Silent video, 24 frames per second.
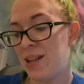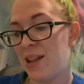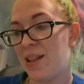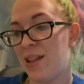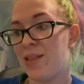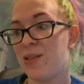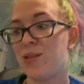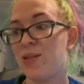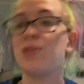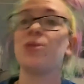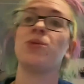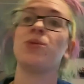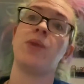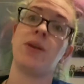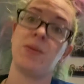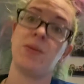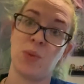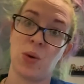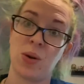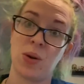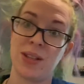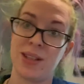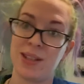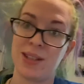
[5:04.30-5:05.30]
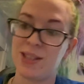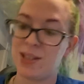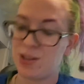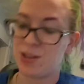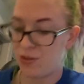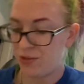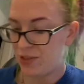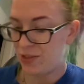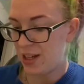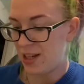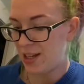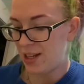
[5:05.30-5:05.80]
there's one more that's
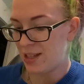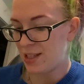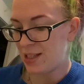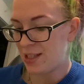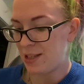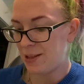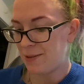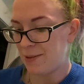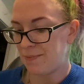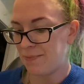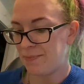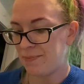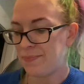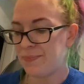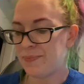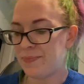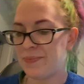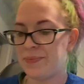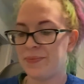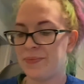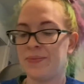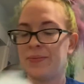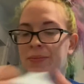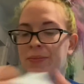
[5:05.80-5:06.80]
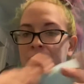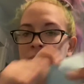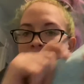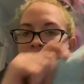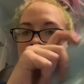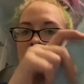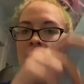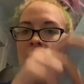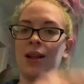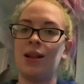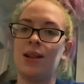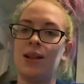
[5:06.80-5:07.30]
snowflakes.
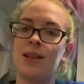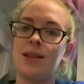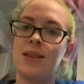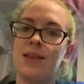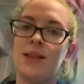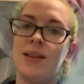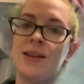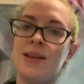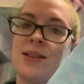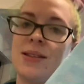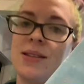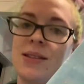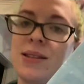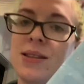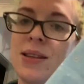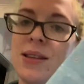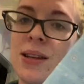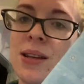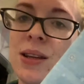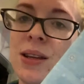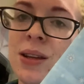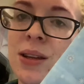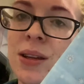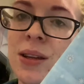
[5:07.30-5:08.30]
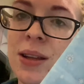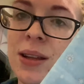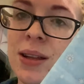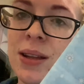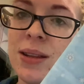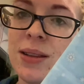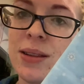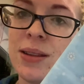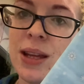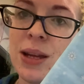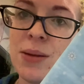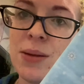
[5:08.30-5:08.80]
This
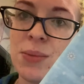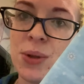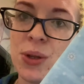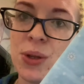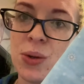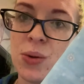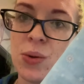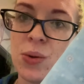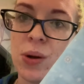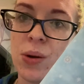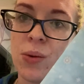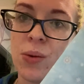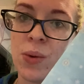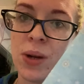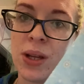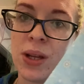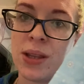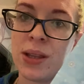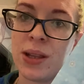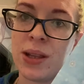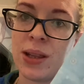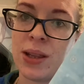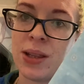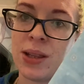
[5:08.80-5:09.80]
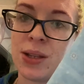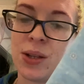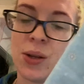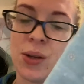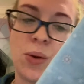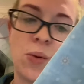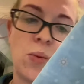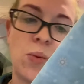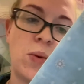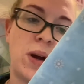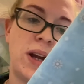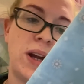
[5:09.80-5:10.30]
light blue with little
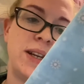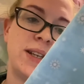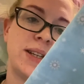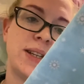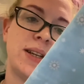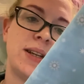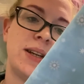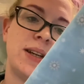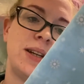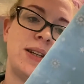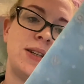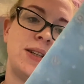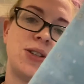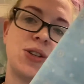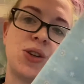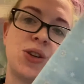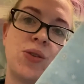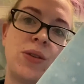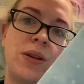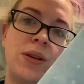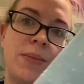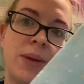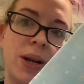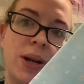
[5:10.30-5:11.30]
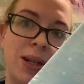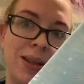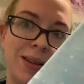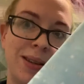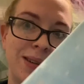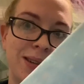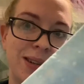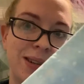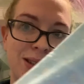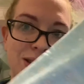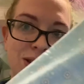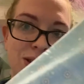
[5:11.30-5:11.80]
white and cream colored
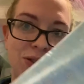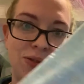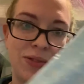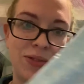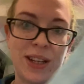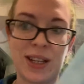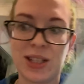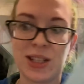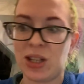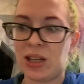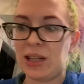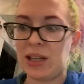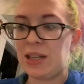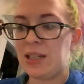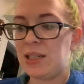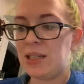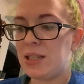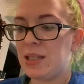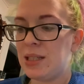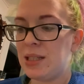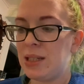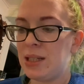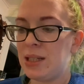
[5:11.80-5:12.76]
snowflakes on it.